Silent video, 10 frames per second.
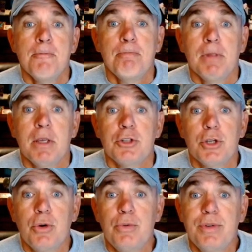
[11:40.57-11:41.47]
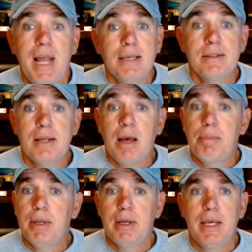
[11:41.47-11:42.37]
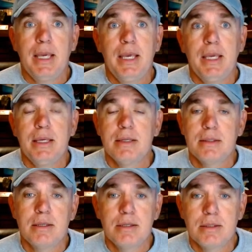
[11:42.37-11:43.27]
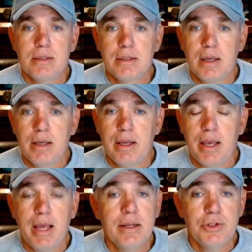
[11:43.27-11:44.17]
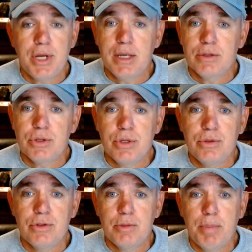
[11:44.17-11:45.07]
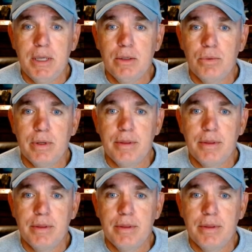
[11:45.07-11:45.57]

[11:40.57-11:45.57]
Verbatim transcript: so next up is uh, I had a chance to speak with